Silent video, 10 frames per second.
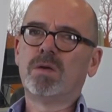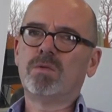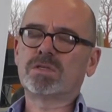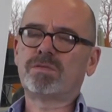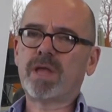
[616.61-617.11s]

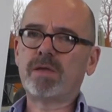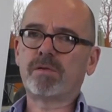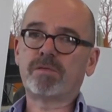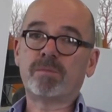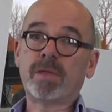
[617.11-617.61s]
What's
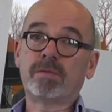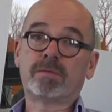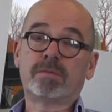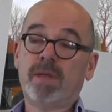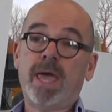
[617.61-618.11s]
flavour of the
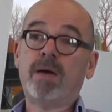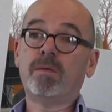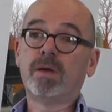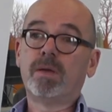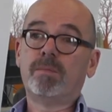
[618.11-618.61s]
month
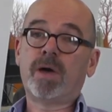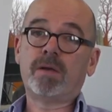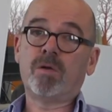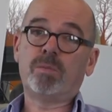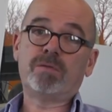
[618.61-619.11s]
now
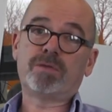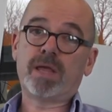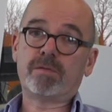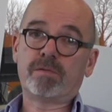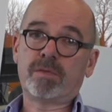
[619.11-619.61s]
might not be
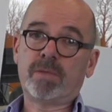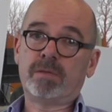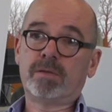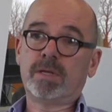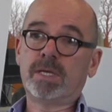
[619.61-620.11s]
flavour of the
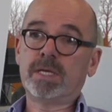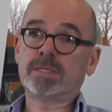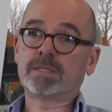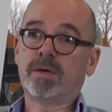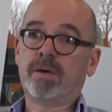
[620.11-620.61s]
month in a
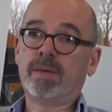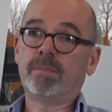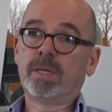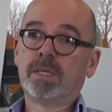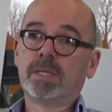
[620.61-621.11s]
year's time.